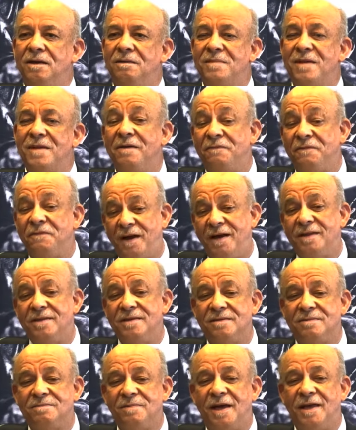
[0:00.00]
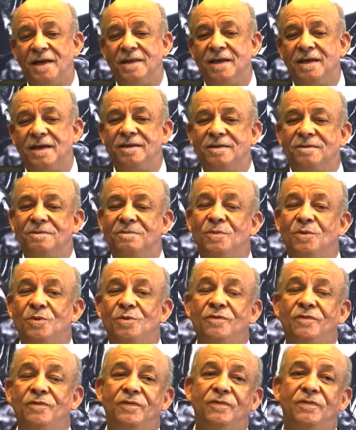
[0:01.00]
my father's mother, had to
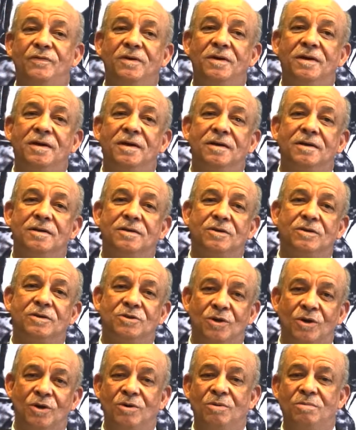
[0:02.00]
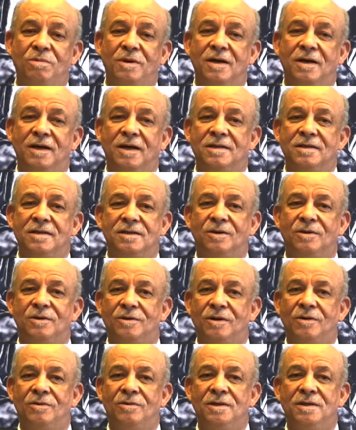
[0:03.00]
move to Joburg, and she
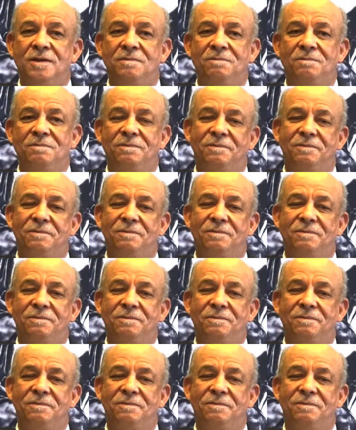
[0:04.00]
could only